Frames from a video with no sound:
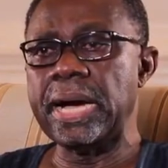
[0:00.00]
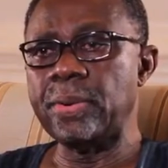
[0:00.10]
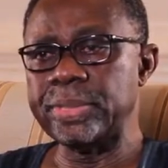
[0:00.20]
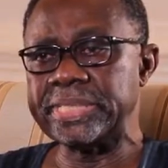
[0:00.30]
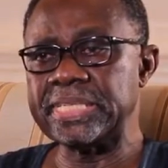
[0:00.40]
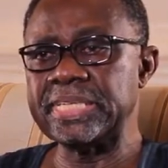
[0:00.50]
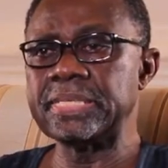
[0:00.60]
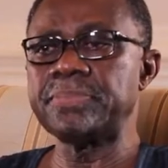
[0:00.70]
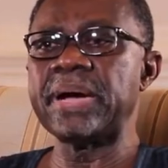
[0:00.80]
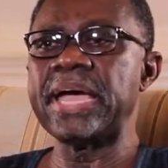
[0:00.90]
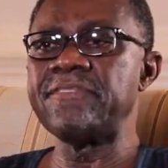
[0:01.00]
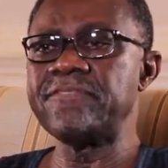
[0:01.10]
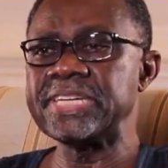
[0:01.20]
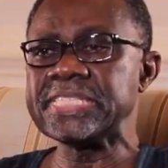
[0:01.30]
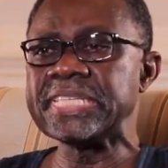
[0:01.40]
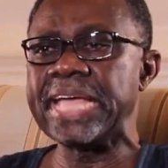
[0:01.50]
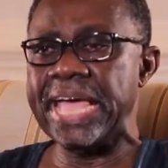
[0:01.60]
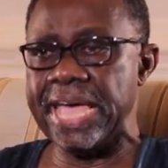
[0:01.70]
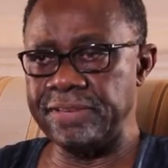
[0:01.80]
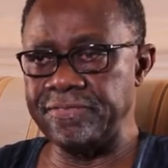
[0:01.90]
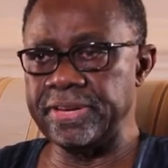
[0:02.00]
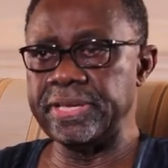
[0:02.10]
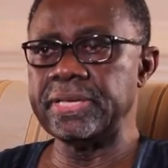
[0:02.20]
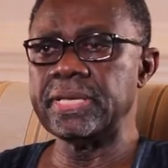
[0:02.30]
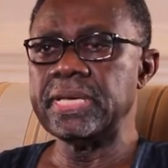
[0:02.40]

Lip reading: And we did it by investing heavily